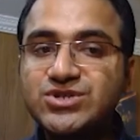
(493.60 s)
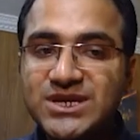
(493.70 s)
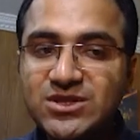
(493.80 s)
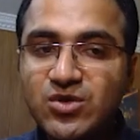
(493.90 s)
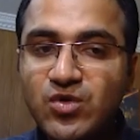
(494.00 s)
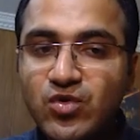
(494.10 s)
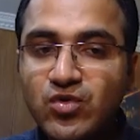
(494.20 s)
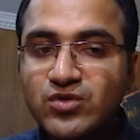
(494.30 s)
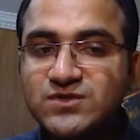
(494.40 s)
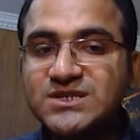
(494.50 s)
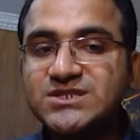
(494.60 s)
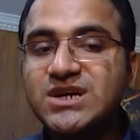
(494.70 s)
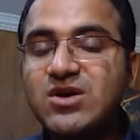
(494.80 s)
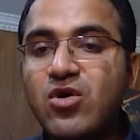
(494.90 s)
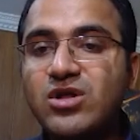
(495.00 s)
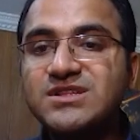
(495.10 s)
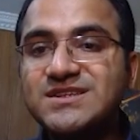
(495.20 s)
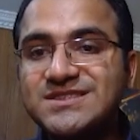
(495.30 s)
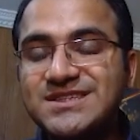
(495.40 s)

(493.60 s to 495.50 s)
Check the glucose and check all these